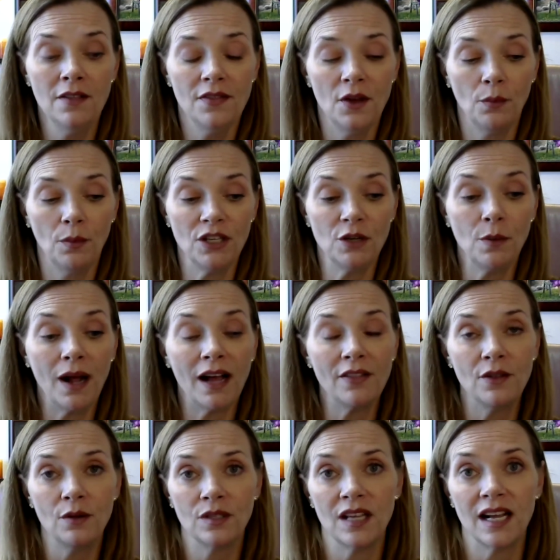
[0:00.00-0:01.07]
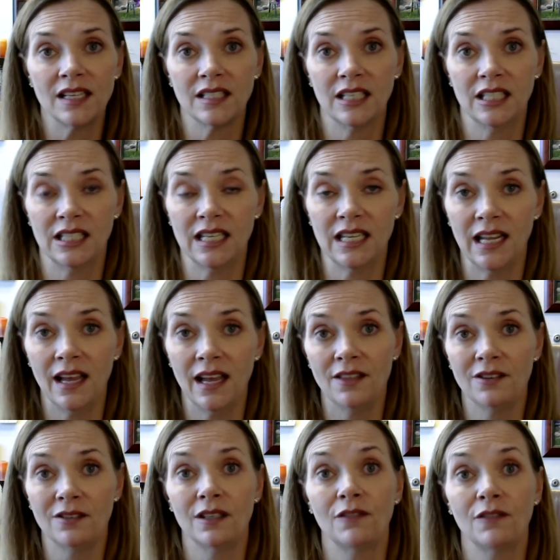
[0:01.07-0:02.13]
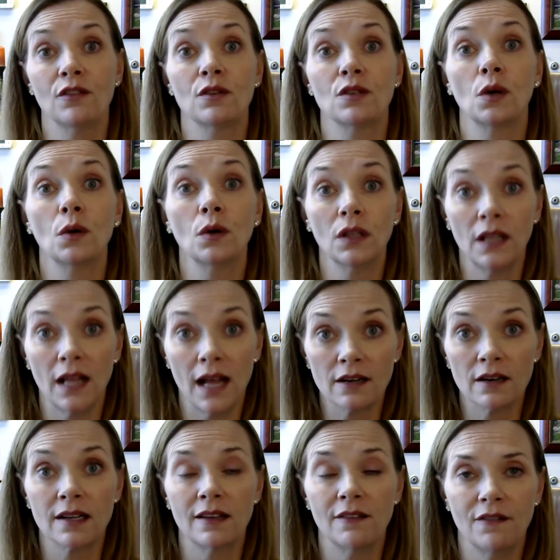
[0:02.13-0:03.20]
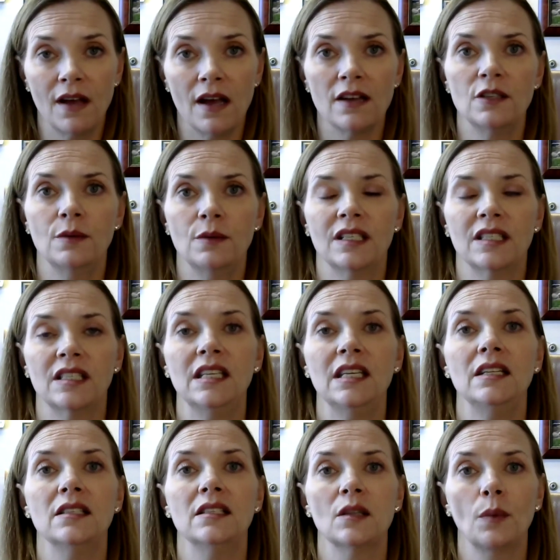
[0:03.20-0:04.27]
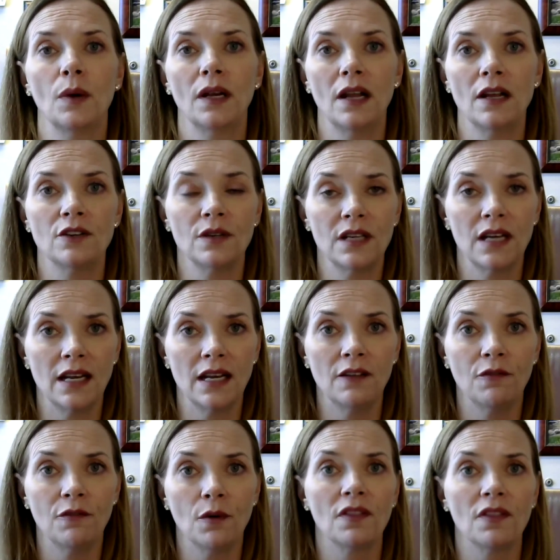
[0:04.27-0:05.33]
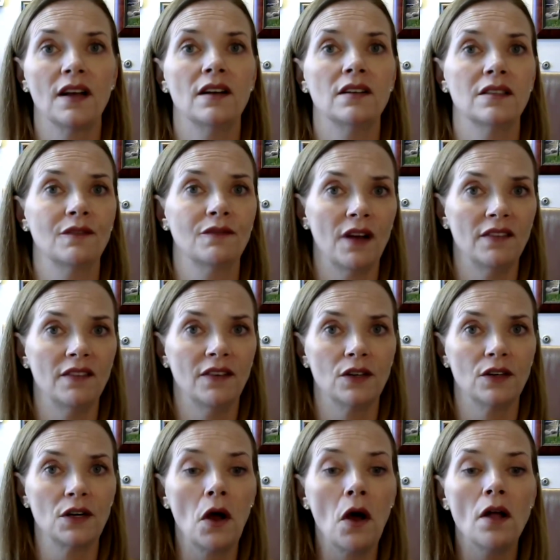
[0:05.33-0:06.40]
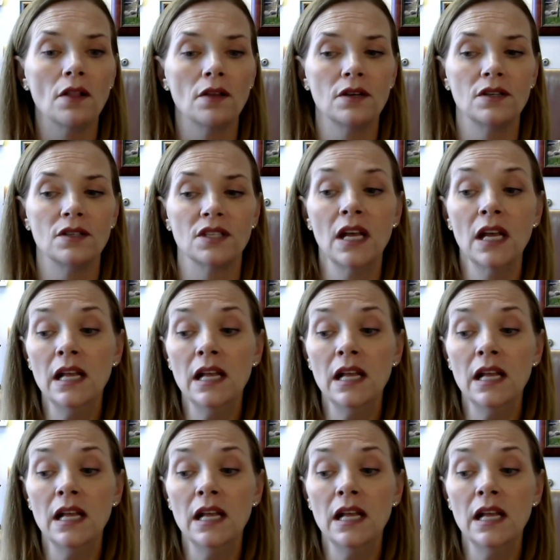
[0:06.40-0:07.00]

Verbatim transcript: that when you add those assets together and if their total aggregate value exceeds the $184,500,